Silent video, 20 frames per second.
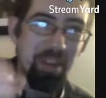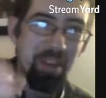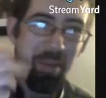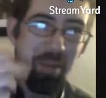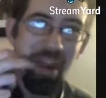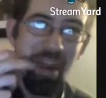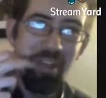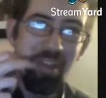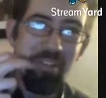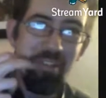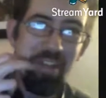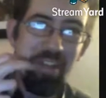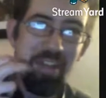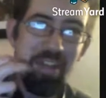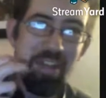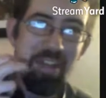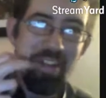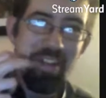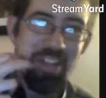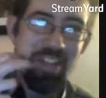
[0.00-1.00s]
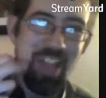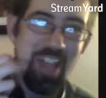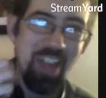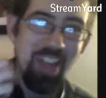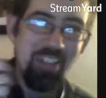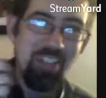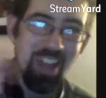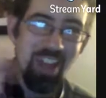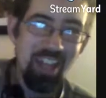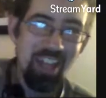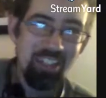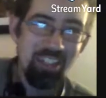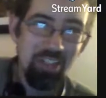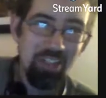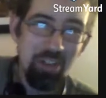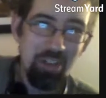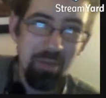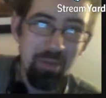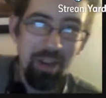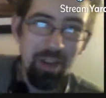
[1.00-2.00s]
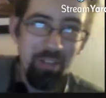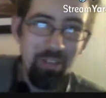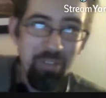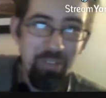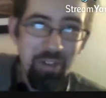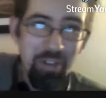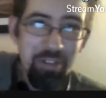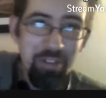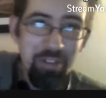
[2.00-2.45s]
microphone instead of an external microphone.